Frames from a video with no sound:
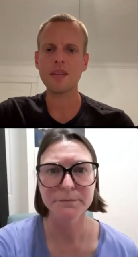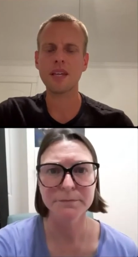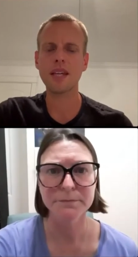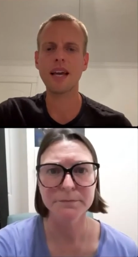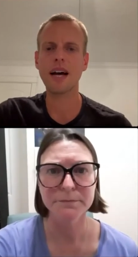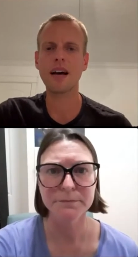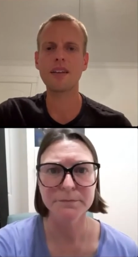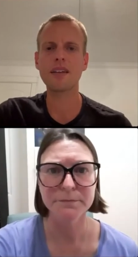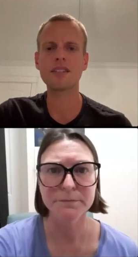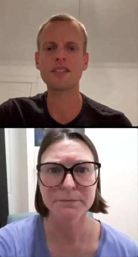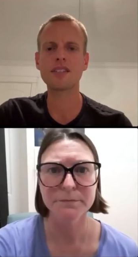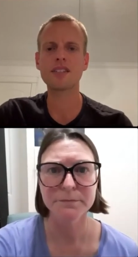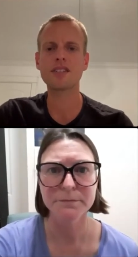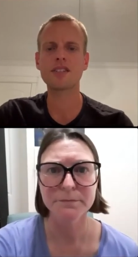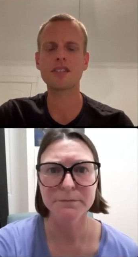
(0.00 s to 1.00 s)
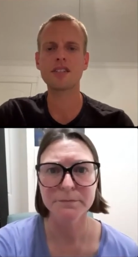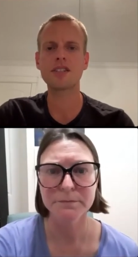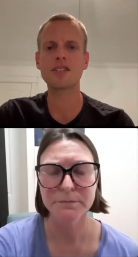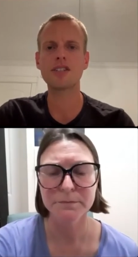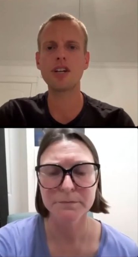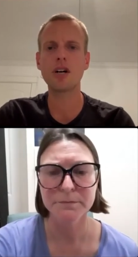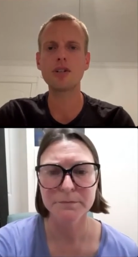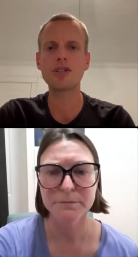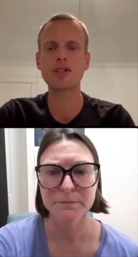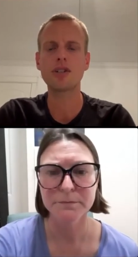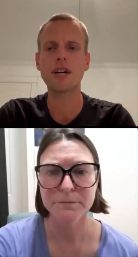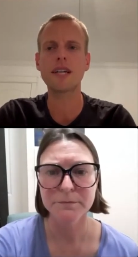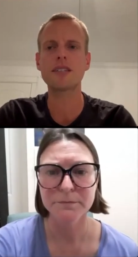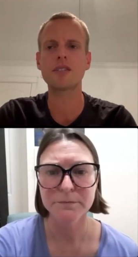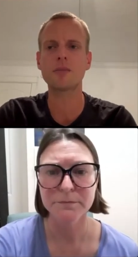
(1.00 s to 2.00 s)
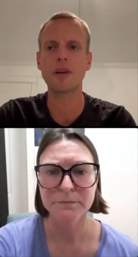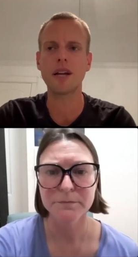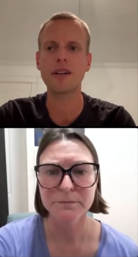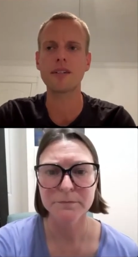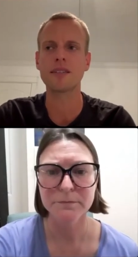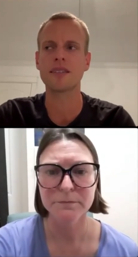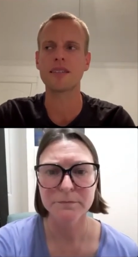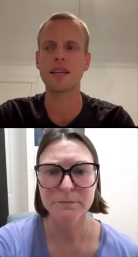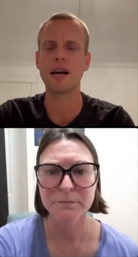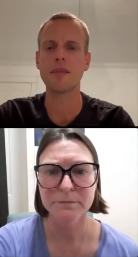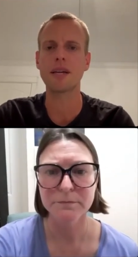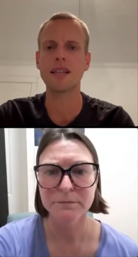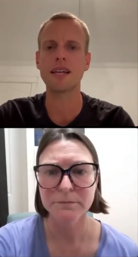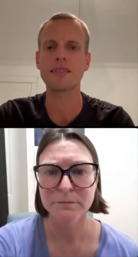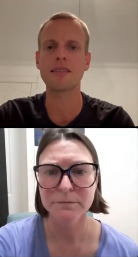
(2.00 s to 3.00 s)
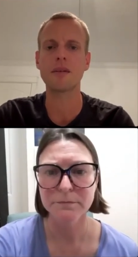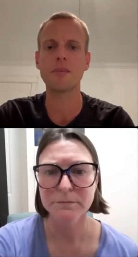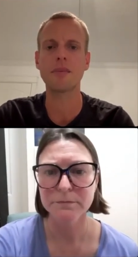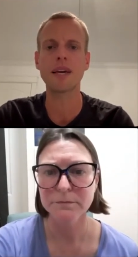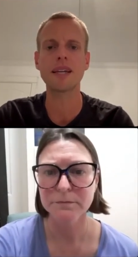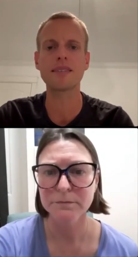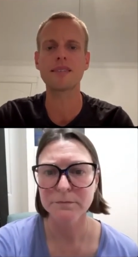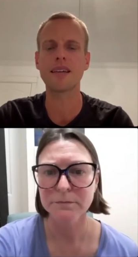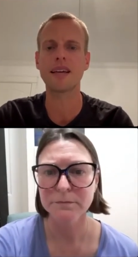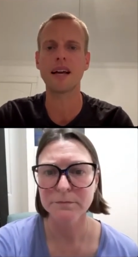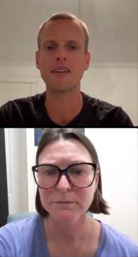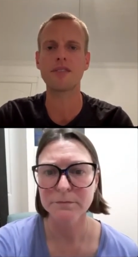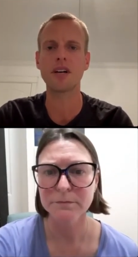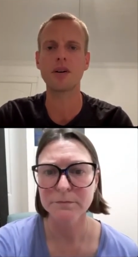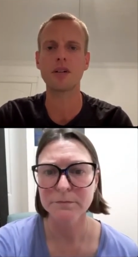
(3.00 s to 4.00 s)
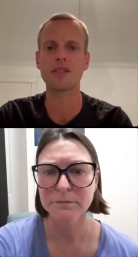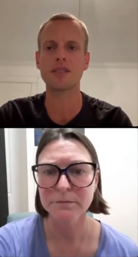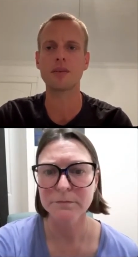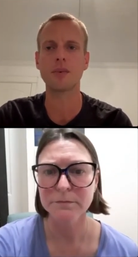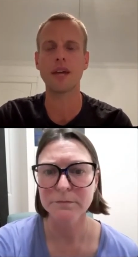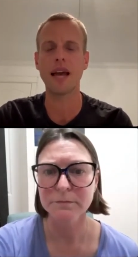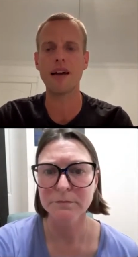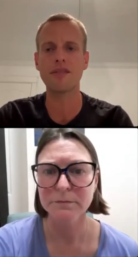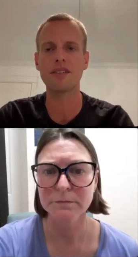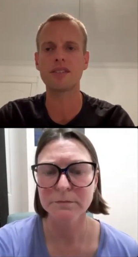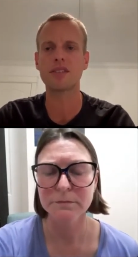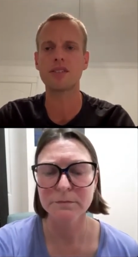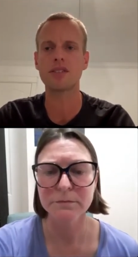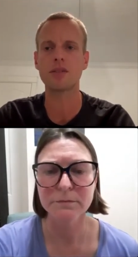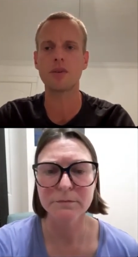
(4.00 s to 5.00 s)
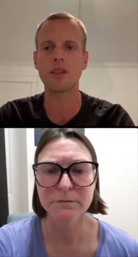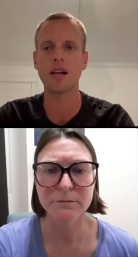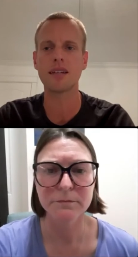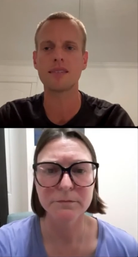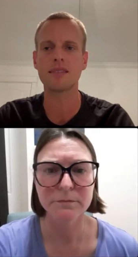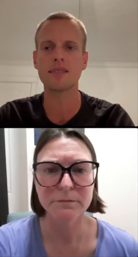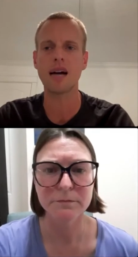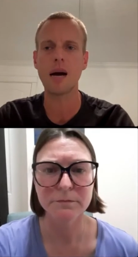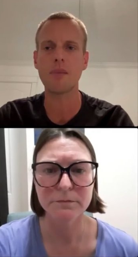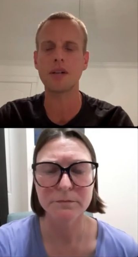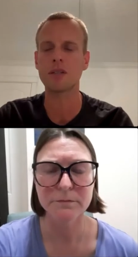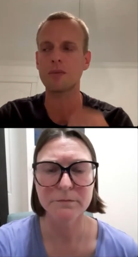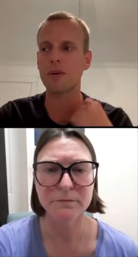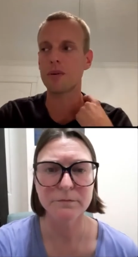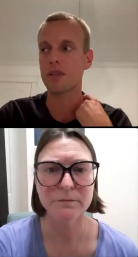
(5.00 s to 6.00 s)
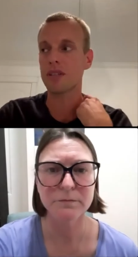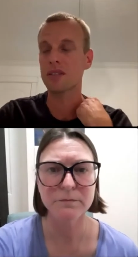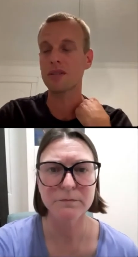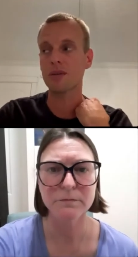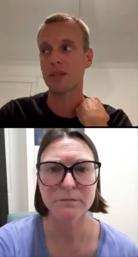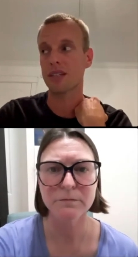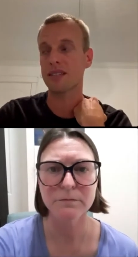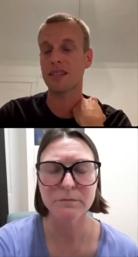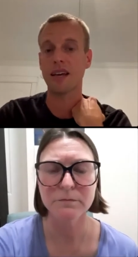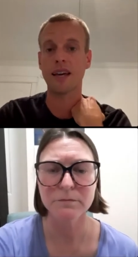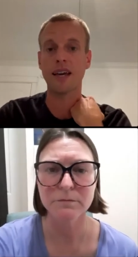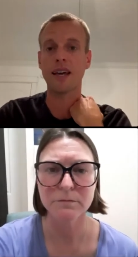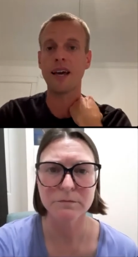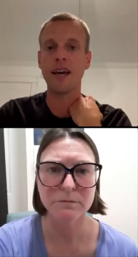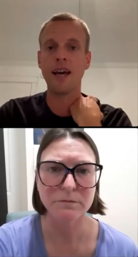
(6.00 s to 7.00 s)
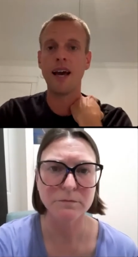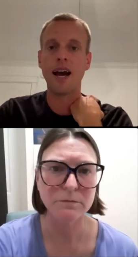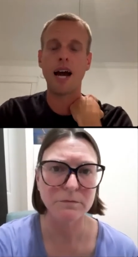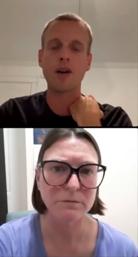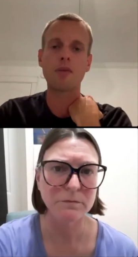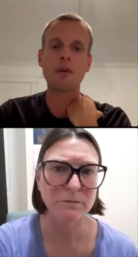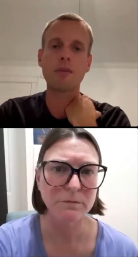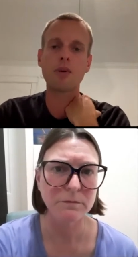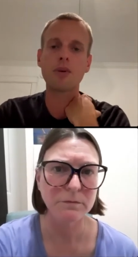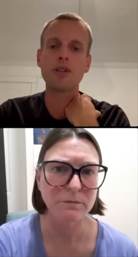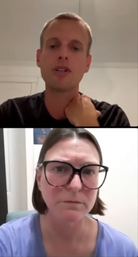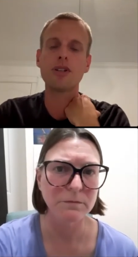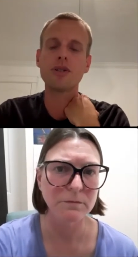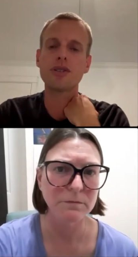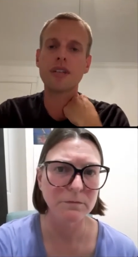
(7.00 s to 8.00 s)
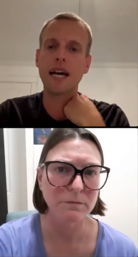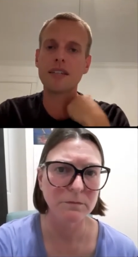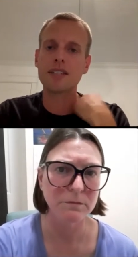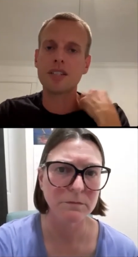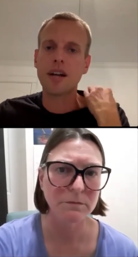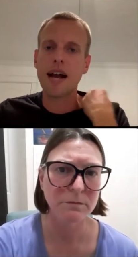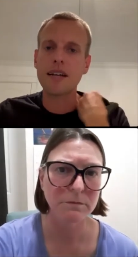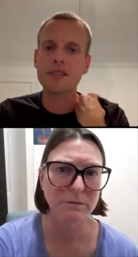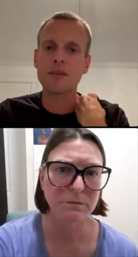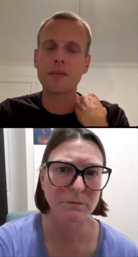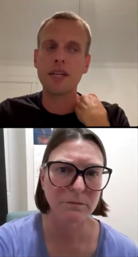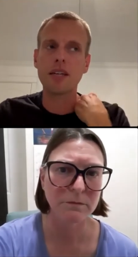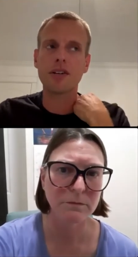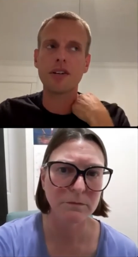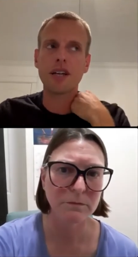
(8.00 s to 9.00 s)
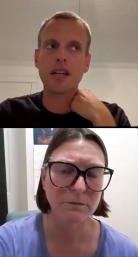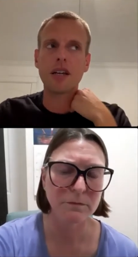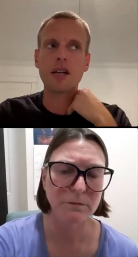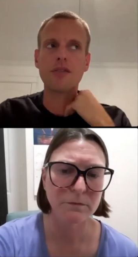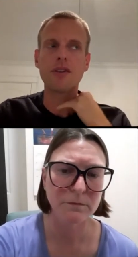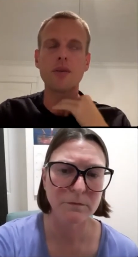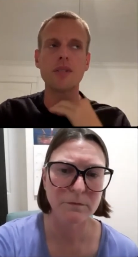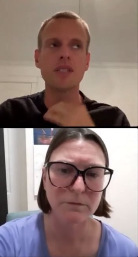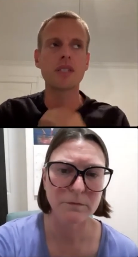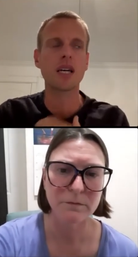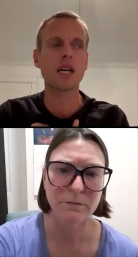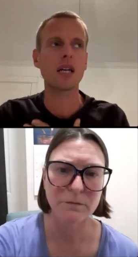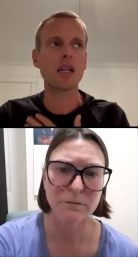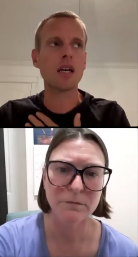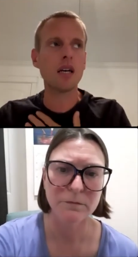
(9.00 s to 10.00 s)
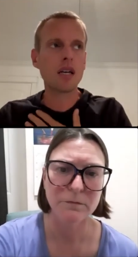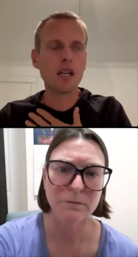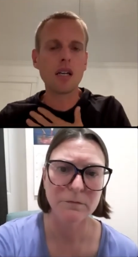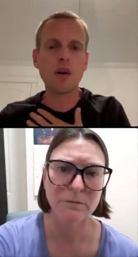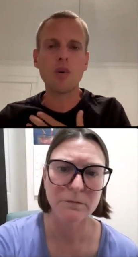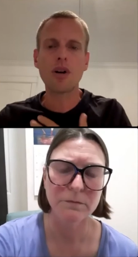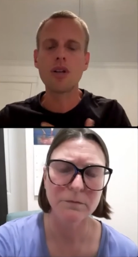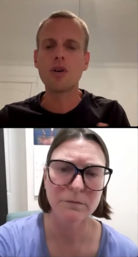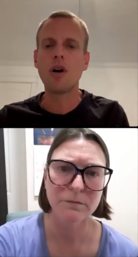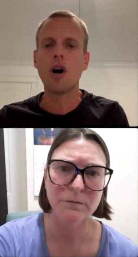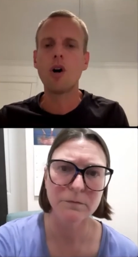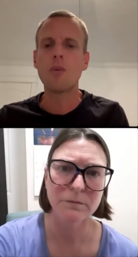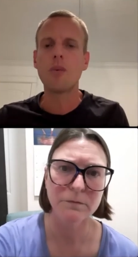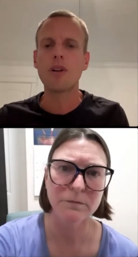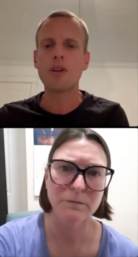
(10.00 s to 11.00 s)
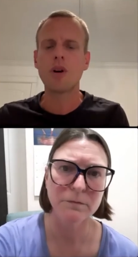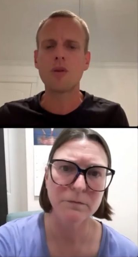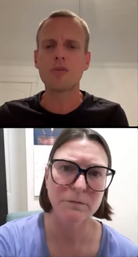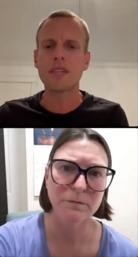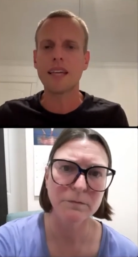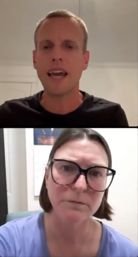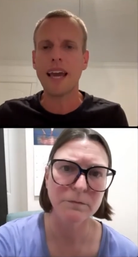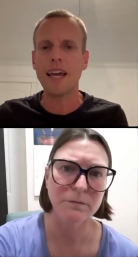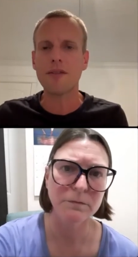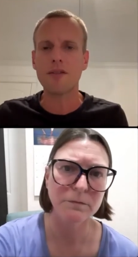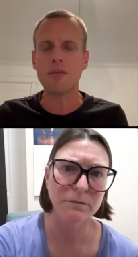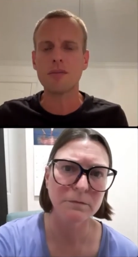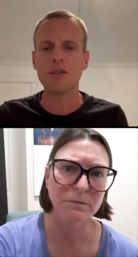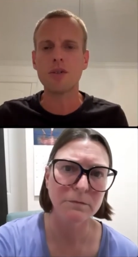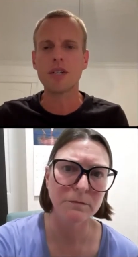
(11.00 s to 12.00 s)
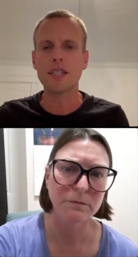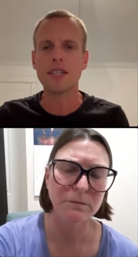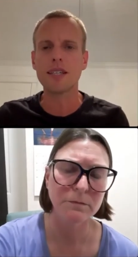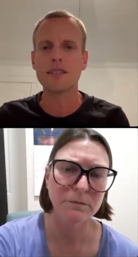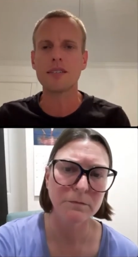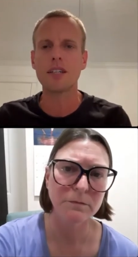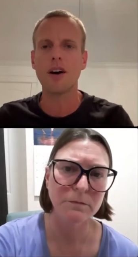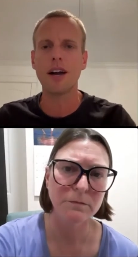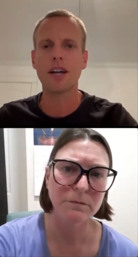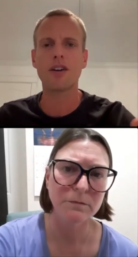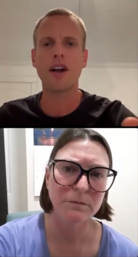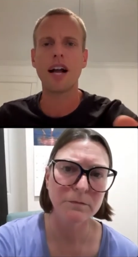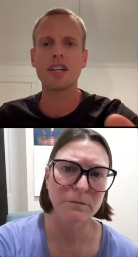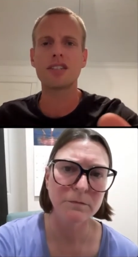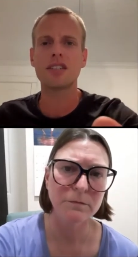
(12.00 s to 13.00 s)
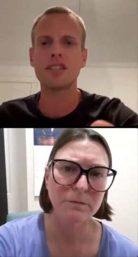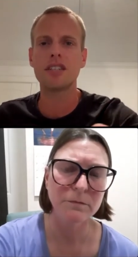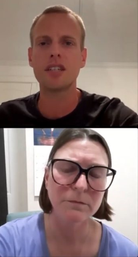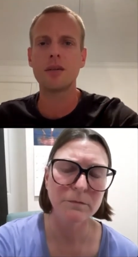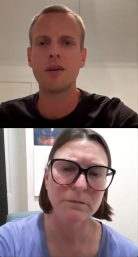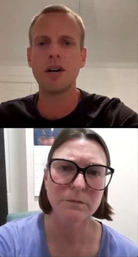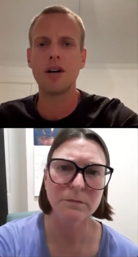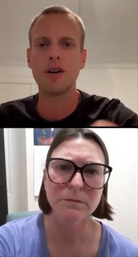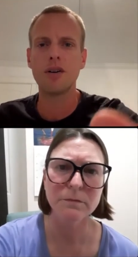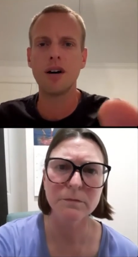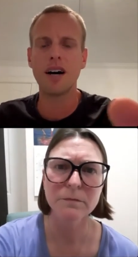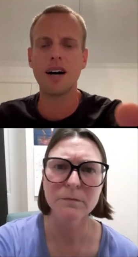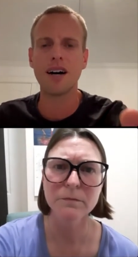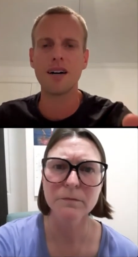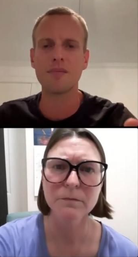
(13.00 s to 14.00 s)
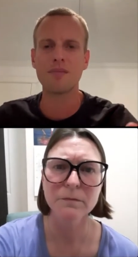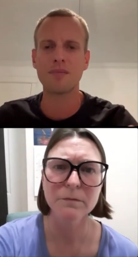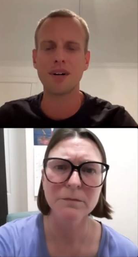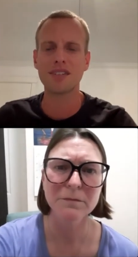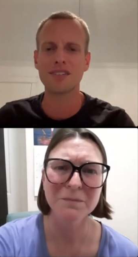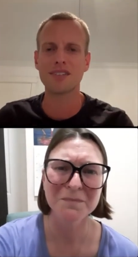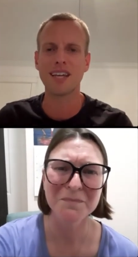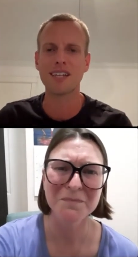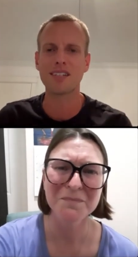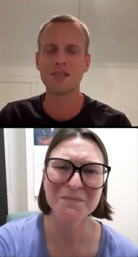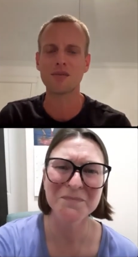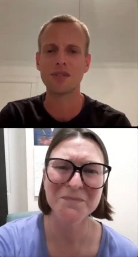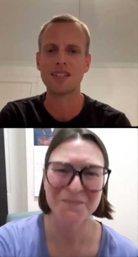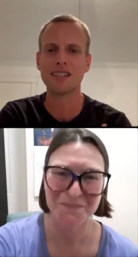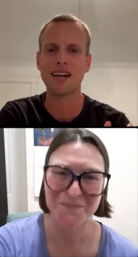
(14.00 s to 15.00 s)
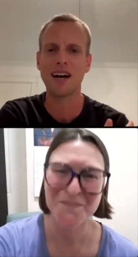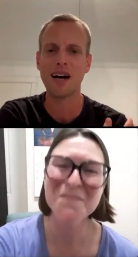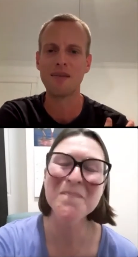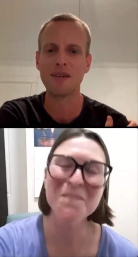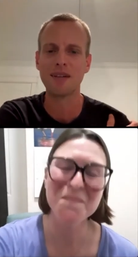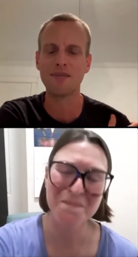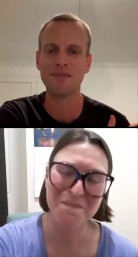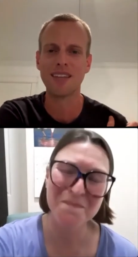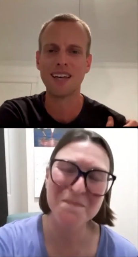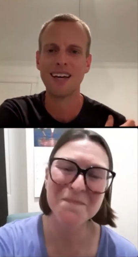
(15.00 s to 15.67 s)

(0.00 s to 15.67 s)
Speaker 1: Yeah, it's just there's no transparency. I mean, that's the biggest thing I've noticed. And we have this issue with lots of topics, but with this one, it's like, I remember when the newscaster asked me during an interview, he said, you know, what do you hope, what do you hope to gain from doing this? You know, I crashed a GMO uh, presentation one time and